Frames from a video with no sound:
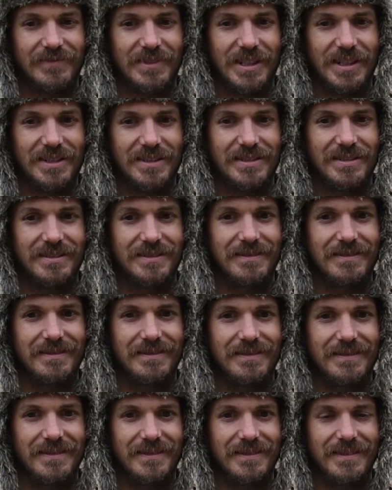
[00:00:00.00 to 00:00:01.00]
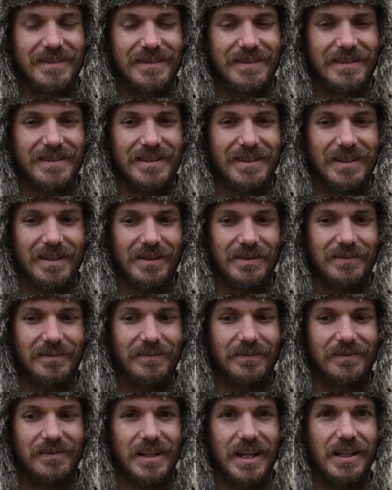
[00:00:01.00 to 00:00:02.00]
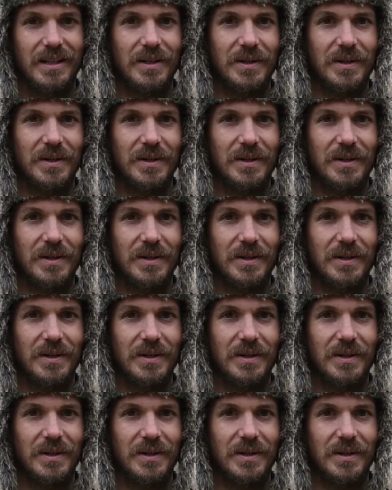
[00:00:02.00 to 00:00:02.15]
just, take